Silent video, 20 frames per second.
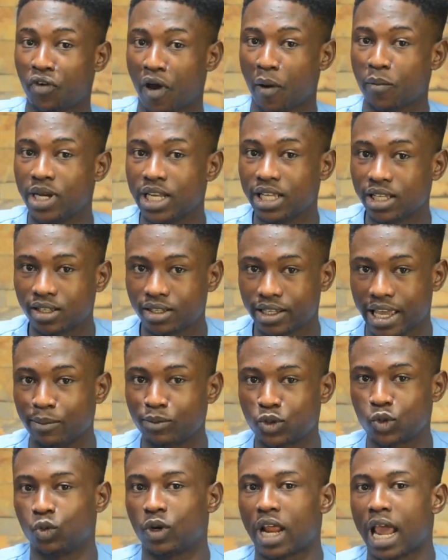family
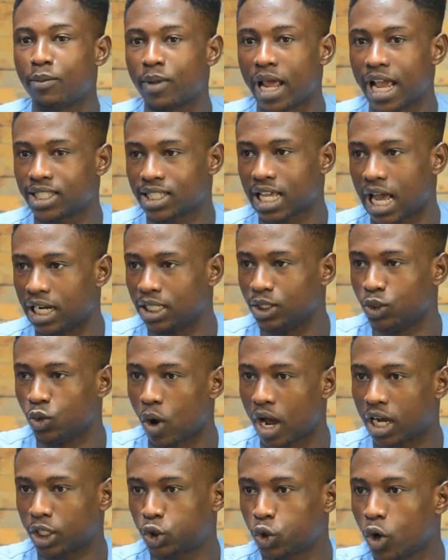came to limelight and you
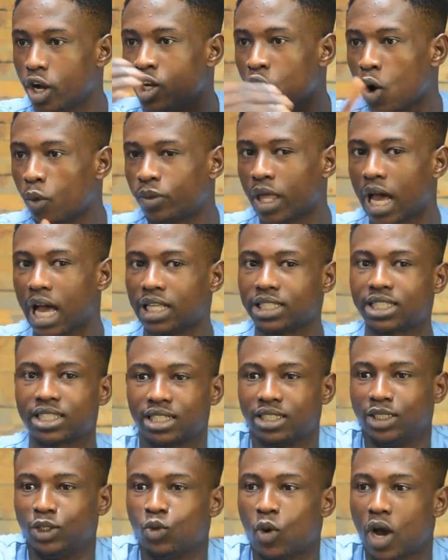are showing up that
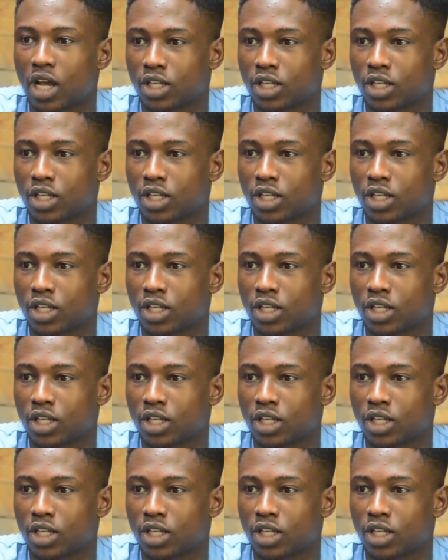you